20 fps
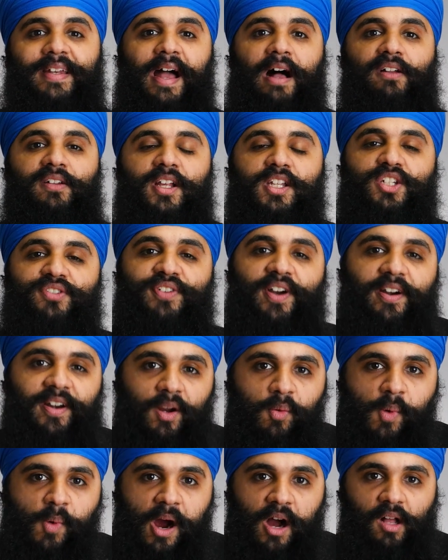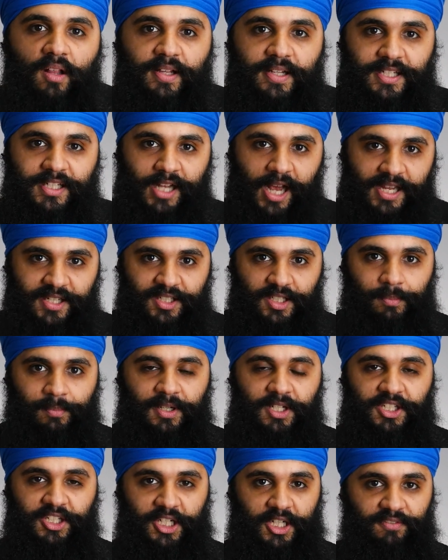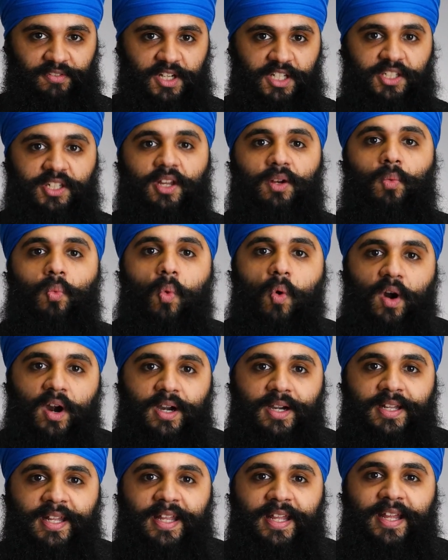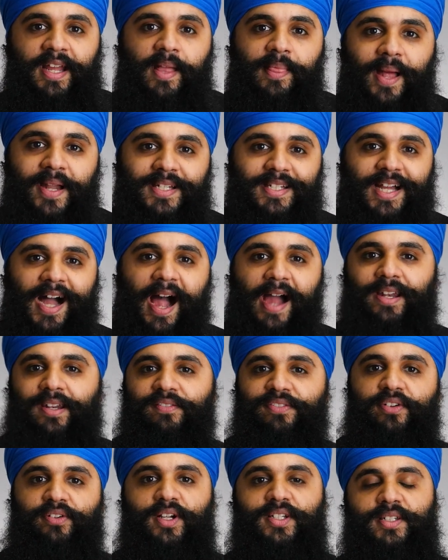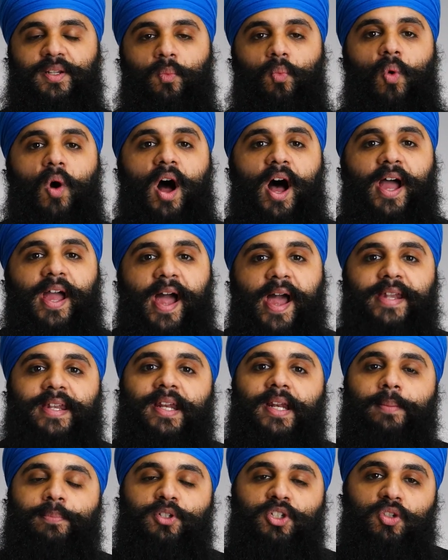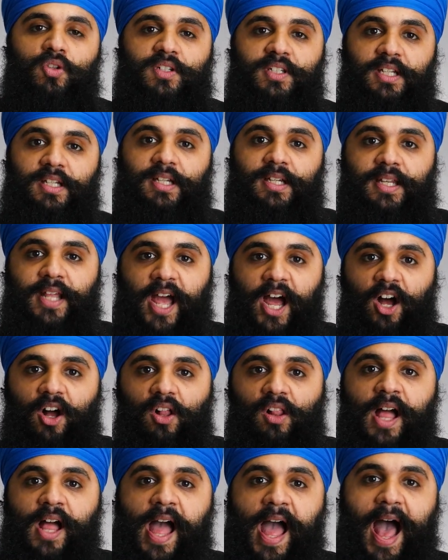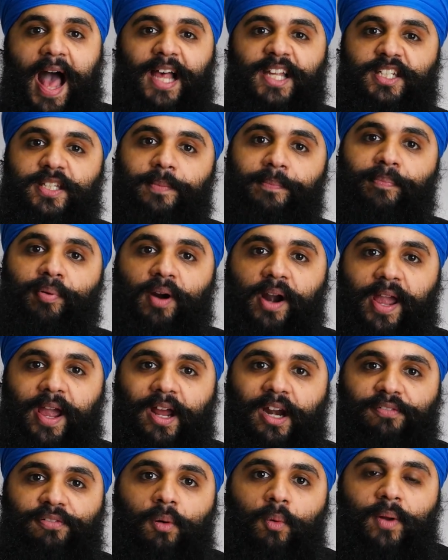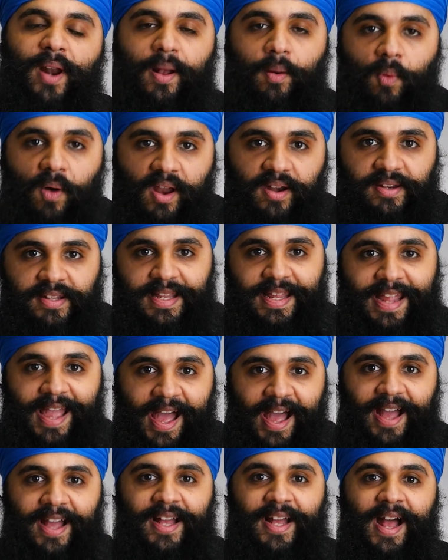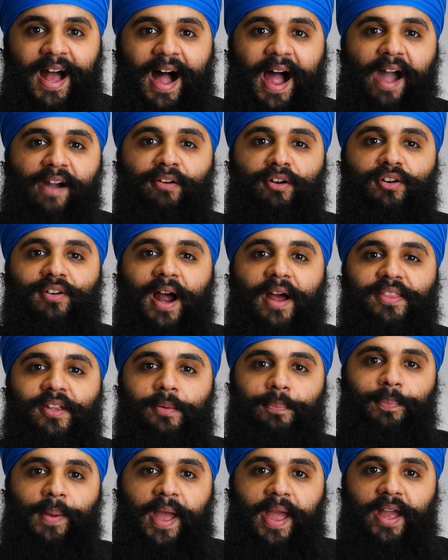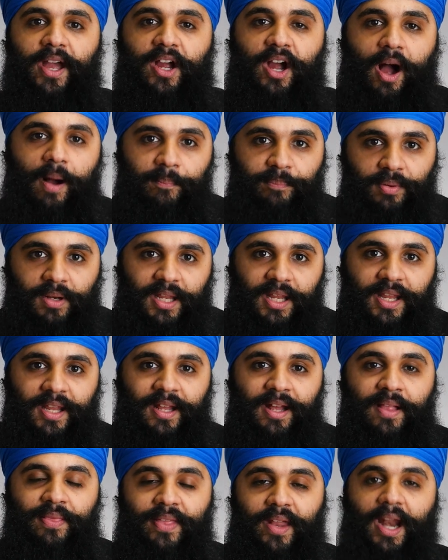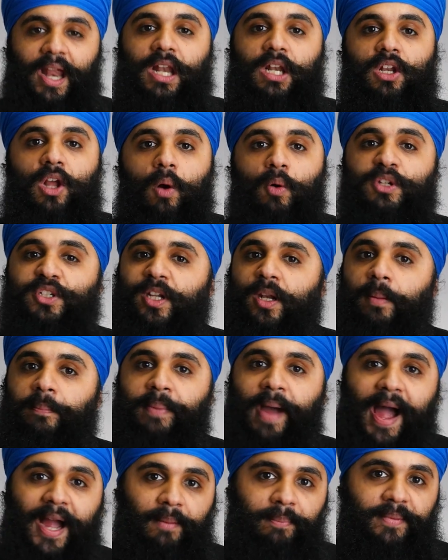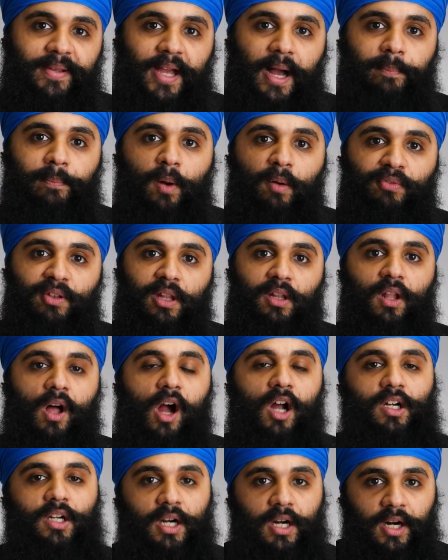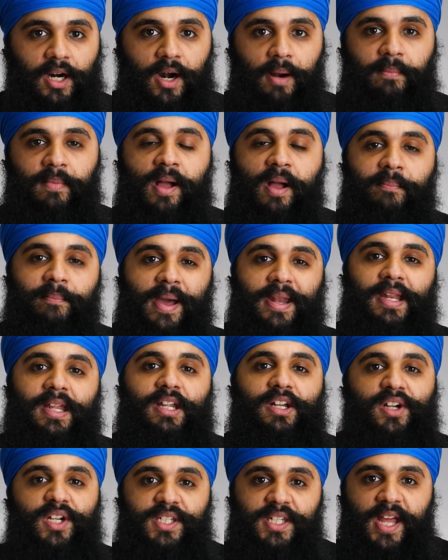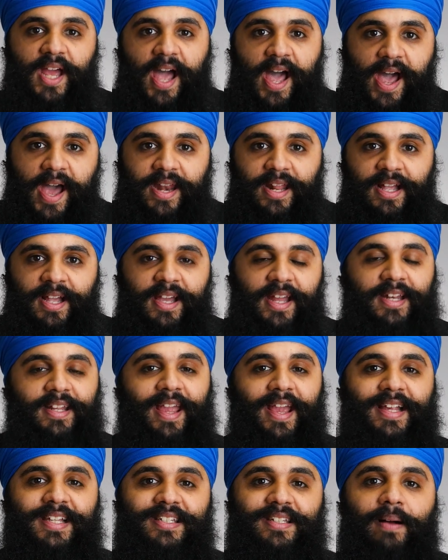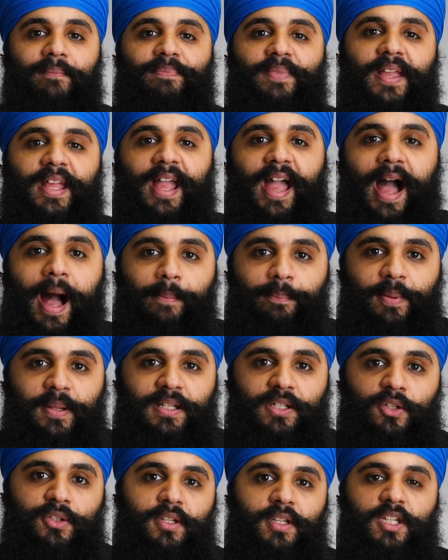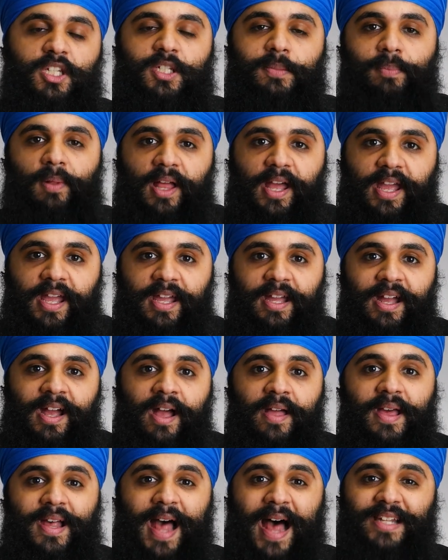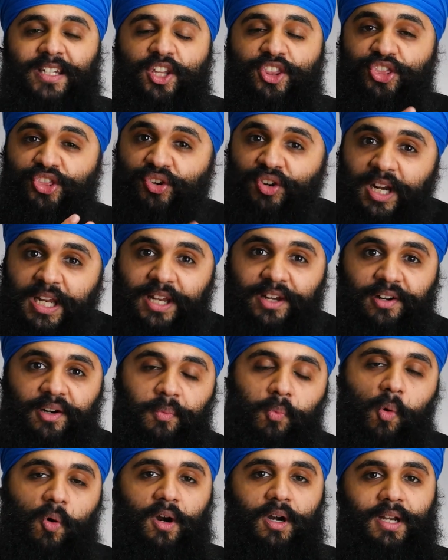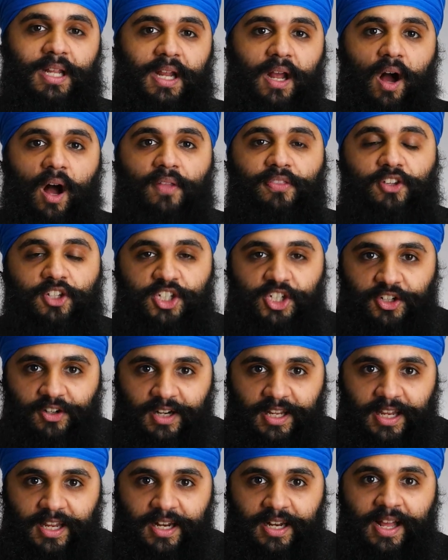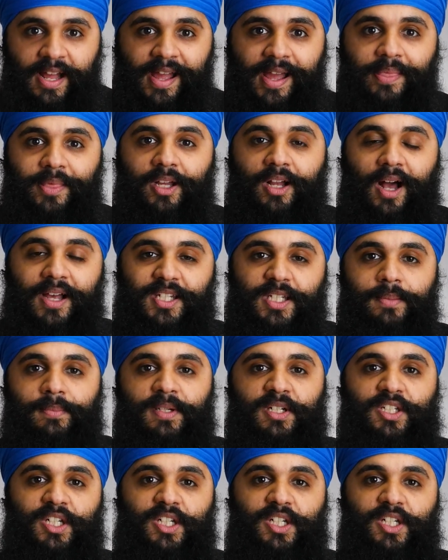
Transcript: Dell does very well is customer service and warranty, and that's kind of the reason why I ended up choosing Dell as the brand for what I wanted to get. I would rather pay a company that I know is going to back me up over the long term, many years ahead, in case something happens to the display. It has a three-year warranty on the screen, and the customer